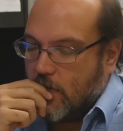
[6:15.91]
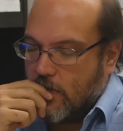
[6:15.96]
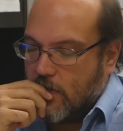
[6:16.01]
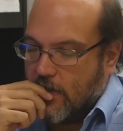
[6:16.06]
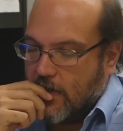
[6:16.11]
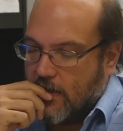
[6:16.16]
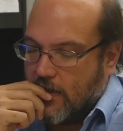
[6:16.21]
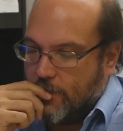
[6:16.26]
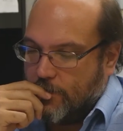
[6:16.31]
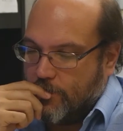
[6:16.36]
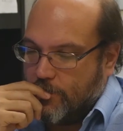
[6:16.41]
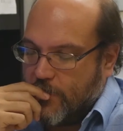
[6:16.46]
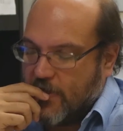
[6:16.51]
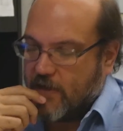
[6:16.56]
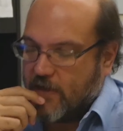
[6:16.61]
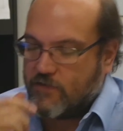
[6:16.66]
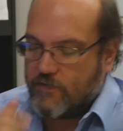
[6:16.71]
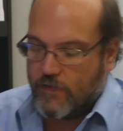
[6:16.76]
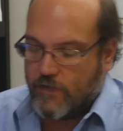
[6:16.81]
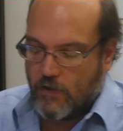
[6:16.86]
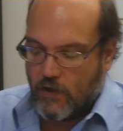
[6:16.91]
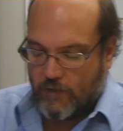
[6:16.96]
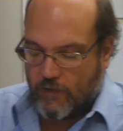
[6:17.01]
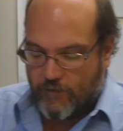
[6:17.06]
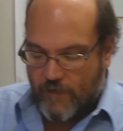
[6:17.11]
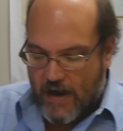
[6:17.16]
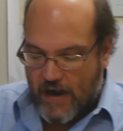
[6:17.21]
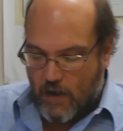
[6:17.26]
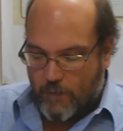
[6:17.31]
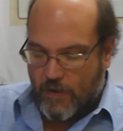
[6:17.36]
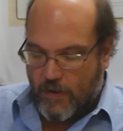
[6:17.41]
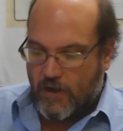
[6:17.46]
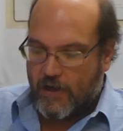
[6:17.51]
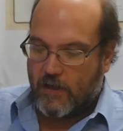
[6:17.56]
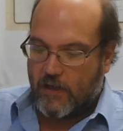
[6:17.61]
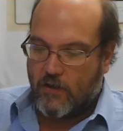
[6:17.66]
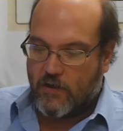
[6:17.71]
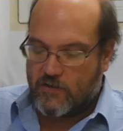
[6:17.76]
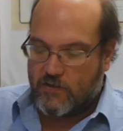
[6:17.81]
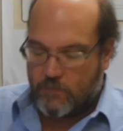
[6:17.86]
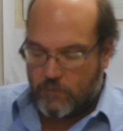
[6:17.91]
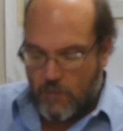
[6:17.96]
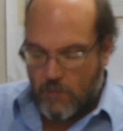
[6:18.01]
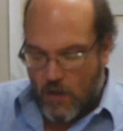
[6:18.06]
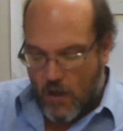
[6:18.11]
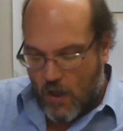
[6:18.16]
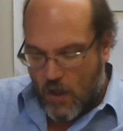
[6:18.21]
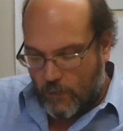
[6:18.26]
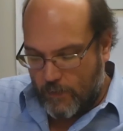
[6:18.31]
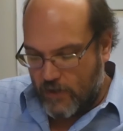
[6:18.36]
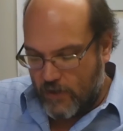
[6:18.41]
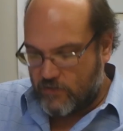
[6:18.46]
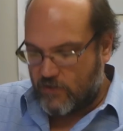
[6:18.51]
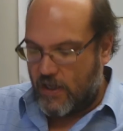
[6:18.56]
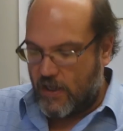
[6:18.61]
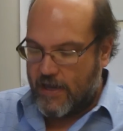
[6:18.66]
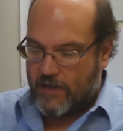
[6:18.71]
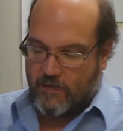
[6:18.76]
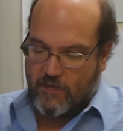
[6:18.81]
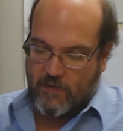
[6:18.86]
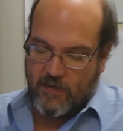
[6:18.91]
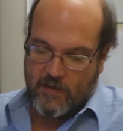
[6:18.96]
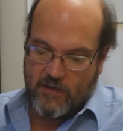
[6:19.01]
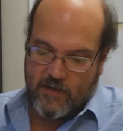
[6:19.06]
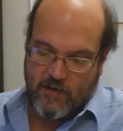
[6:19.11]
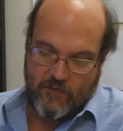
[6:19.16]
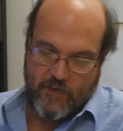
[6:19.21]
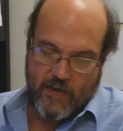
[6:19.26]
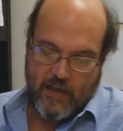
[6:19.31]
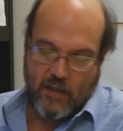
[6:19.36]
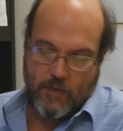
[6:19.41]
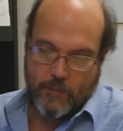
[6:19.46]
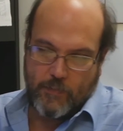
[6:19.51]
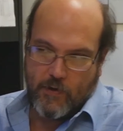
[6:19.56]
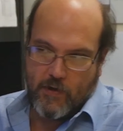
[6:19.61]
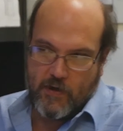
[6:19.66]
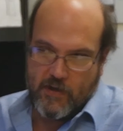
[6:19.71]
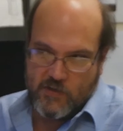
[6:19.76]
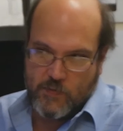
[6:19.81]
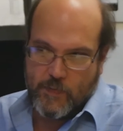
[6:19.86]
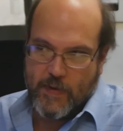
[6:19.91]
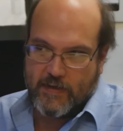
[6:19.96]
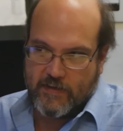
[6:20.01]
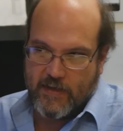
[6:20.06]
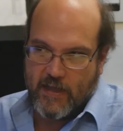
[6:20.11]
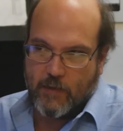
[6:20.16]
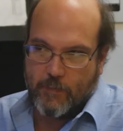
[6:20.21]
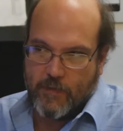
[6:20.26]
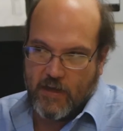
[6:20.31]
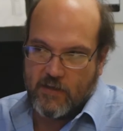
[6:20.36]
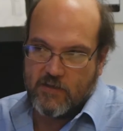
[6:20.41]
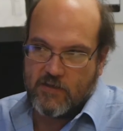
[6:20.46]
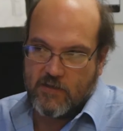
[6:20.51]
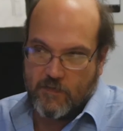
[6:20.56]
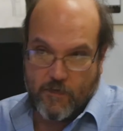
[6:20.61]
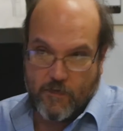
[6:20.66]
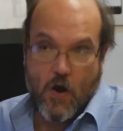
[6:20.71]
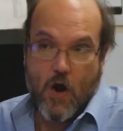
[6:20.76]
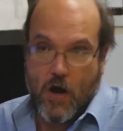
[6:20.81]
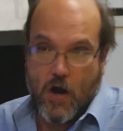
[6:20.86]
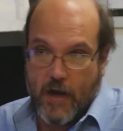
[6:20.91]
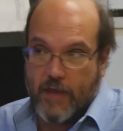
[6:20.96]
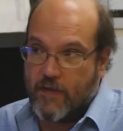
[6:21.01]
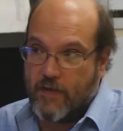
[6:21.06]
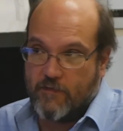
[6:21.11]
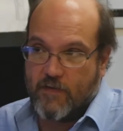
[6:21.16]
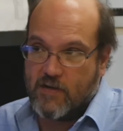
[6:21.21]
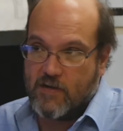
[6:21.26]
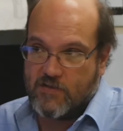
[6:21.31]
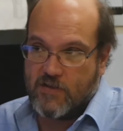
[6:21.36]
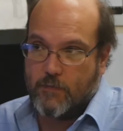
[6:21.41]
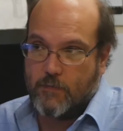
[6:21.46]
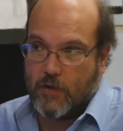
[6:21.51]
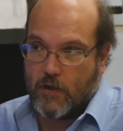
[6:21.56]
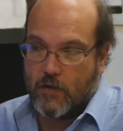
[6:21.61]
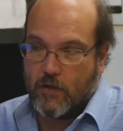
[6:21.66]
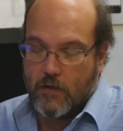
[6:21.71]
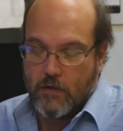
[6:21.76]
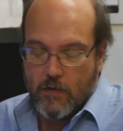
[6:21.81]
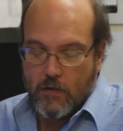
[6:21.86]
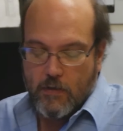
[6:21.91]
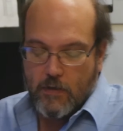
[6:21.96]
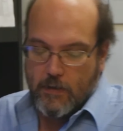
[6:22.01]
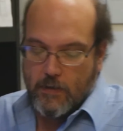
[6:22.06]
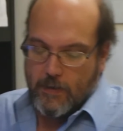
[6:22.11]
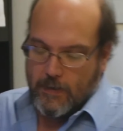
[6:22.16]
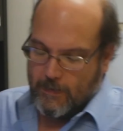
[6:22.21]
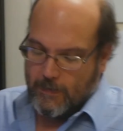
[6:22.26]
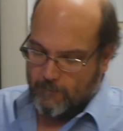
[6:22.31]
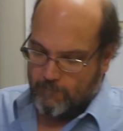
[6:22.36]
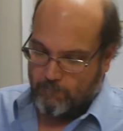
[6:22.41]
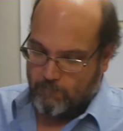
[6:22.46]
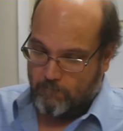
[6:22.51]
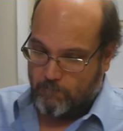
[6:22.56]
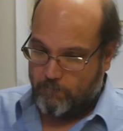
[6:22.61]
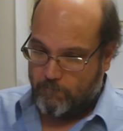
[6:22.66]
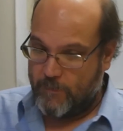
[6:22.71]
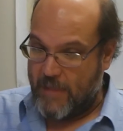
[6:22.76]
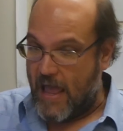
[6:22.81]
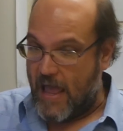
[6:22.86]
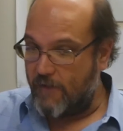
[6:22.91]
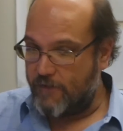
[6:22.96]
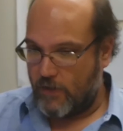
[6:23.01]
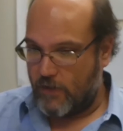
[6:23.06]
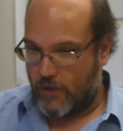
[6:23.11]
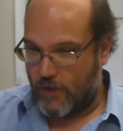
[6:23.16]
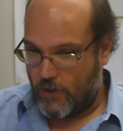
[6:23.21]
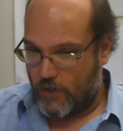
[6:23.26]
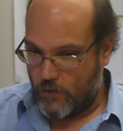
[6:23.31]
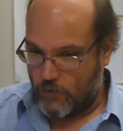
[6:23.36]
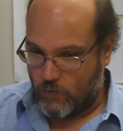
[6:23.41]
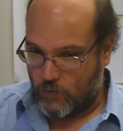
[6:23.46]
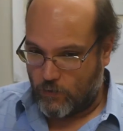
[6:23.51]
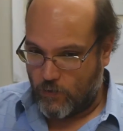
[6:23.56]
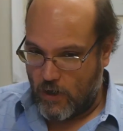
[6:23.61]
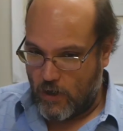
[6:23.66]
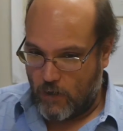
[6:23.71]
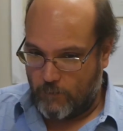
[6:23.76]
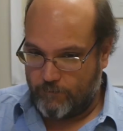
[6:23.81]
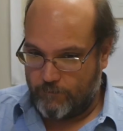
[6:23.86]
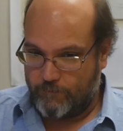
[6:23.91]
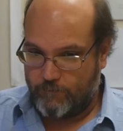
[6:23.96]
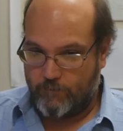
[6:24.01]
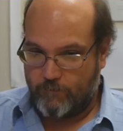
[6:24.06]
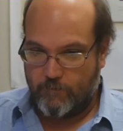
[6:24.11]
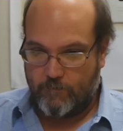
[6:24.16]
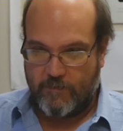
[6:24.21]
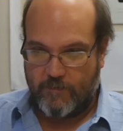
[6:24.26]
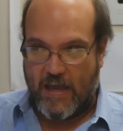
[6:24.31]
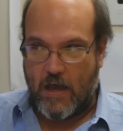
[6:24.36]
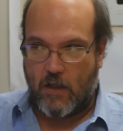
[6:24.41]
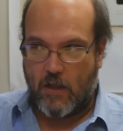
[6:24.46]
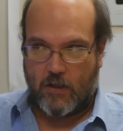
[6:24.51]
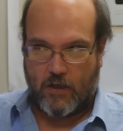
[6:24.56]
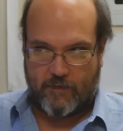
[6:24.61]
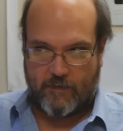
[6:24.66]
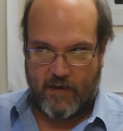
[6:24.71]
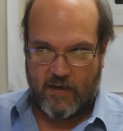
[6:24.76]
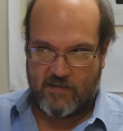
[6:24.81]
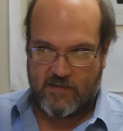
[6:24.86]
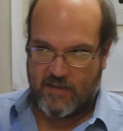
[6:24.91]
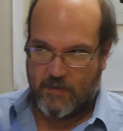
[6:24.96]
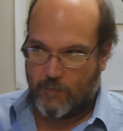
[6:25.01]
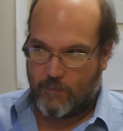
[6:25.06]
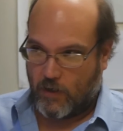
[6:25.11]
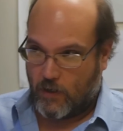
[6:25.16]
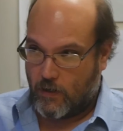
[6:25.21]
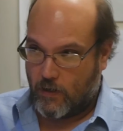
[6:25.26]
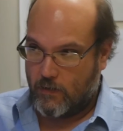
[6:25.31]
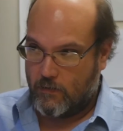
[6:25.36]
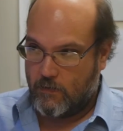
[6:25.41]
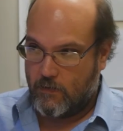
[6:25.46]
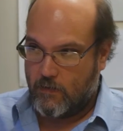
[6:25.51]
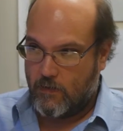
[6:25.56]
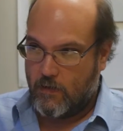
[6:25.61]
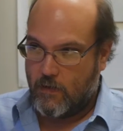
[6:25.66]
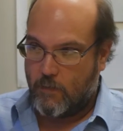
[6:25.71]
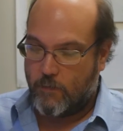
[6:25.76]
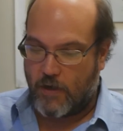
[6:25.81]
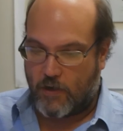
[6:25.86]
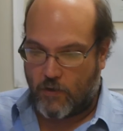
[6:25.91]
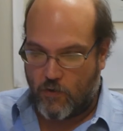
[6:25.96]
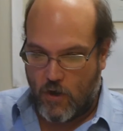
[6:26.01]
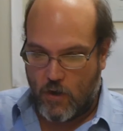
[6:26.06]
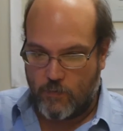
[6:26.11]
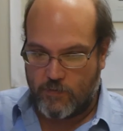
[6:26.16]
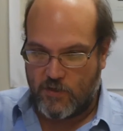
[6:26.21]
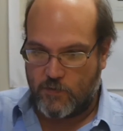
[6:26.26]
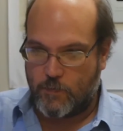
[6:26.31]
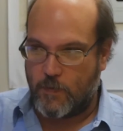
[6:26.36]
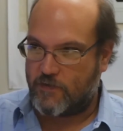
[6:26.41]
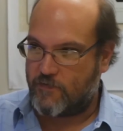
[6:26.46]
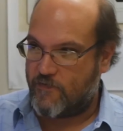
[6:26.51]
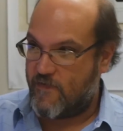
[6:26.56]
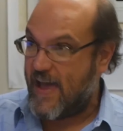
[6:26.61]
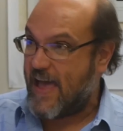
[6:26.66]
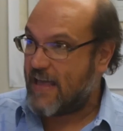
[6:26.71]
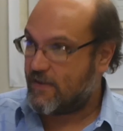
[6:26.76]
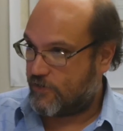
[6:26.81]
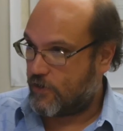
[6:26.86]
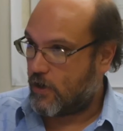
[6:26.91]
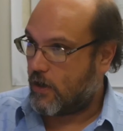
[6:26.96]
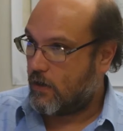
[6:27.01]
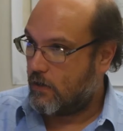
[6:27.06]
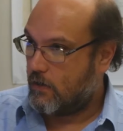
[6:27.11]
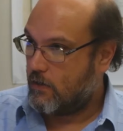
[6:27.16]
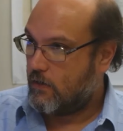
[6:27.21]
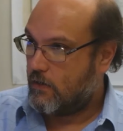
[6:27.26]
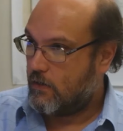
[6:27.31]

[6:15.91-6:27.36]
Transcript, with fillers: Um, because if you look at Firebug, it looks almost like the developer inspect element in Safari. They're very similar. Now, if you look at Google Chrome, they all look very similar, but Chrome's is much faster